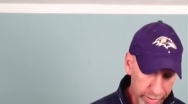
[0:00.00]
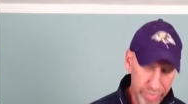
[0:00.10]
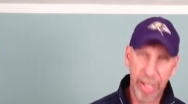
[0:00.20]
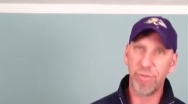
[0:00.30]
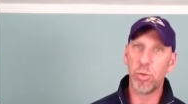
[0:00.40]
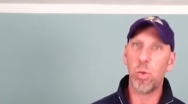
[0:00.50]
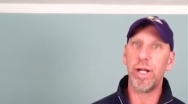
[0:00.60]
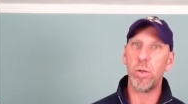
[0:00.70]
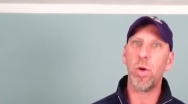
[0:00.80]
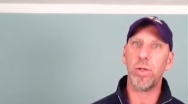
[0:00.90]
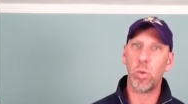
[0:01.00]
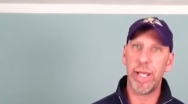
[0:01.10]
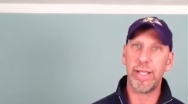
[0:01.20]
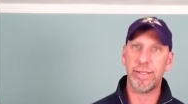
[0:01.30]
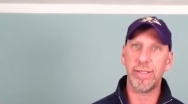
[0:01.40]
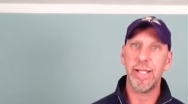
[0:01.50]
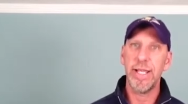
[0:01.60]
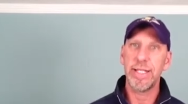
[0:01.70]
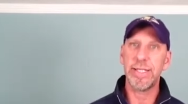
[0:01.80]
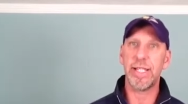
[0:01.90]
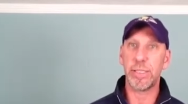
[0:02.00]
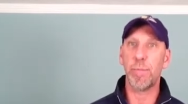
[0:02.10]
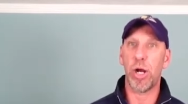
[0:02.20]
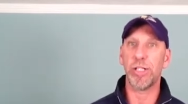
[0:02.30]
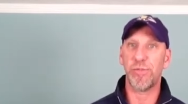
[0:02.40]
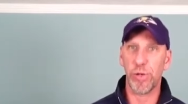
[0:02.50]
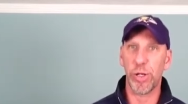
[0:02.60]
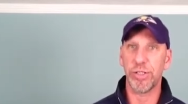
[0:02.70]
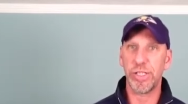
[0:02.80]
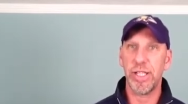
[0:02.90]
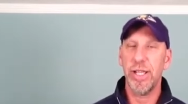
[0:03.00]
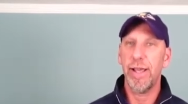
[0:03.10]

They have 21 wins since March 1st,